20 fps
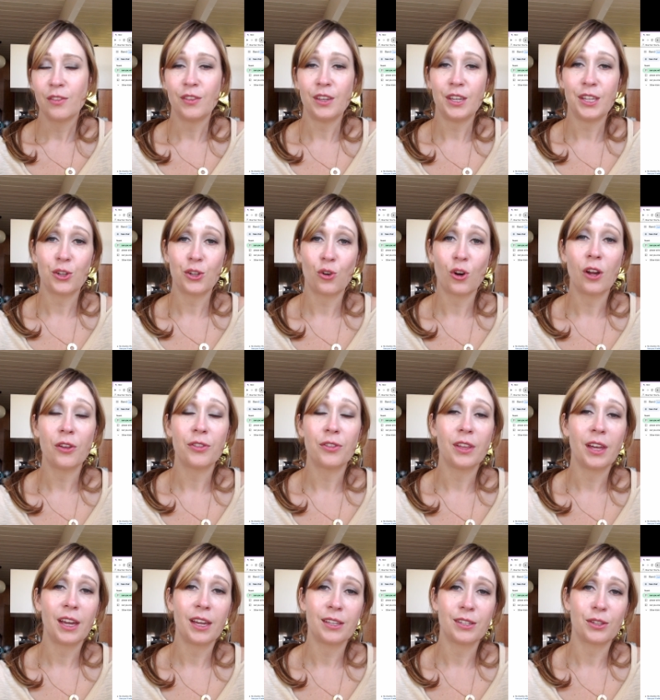These are all
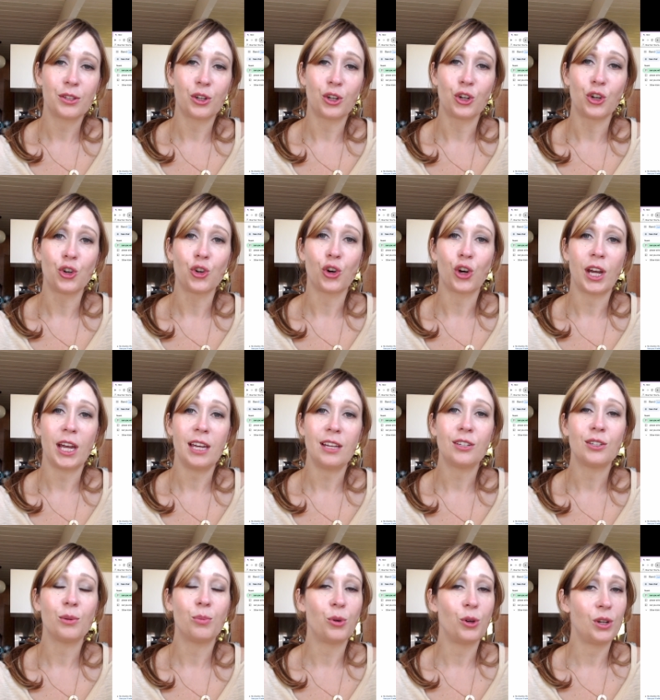things that are great
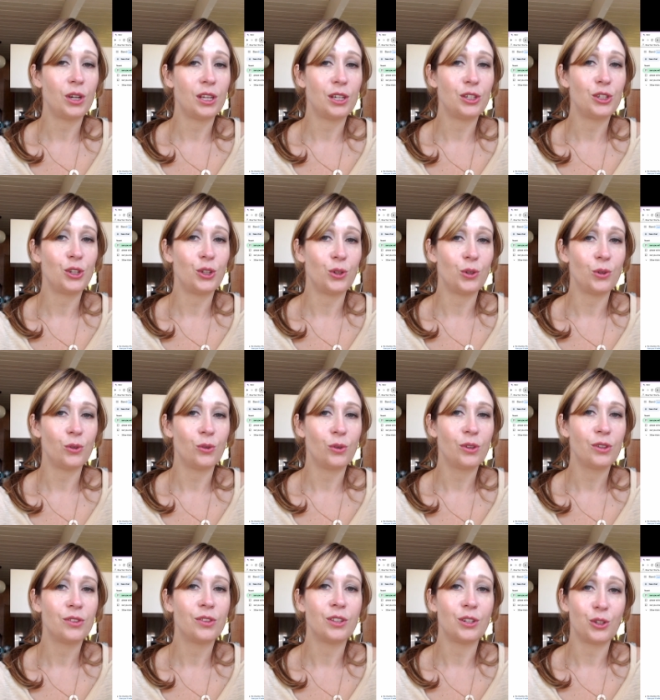to put into
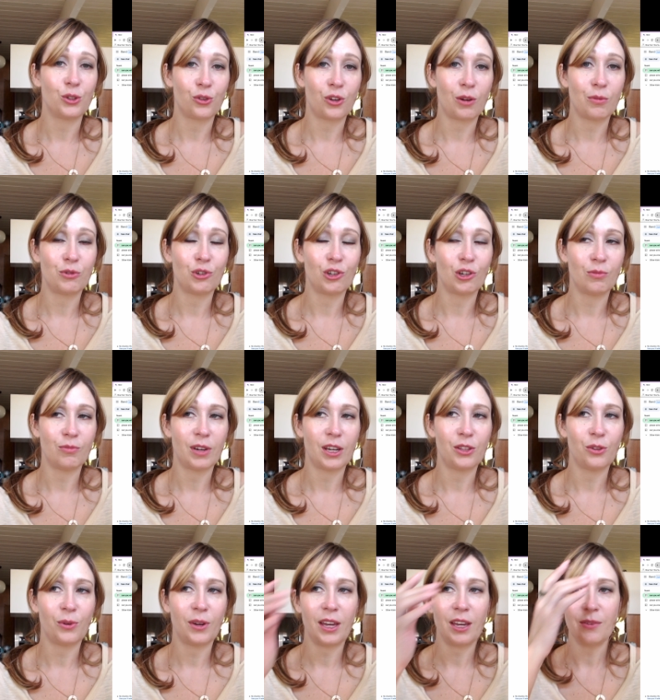the description, by
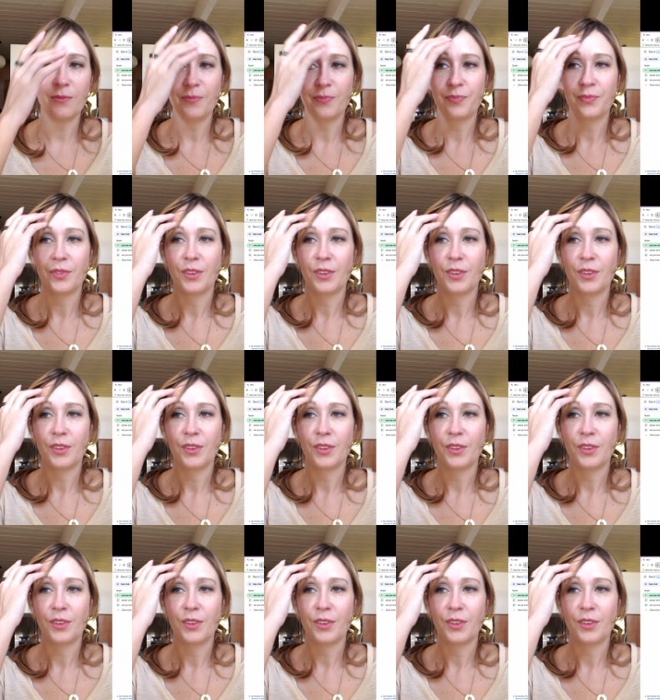the way.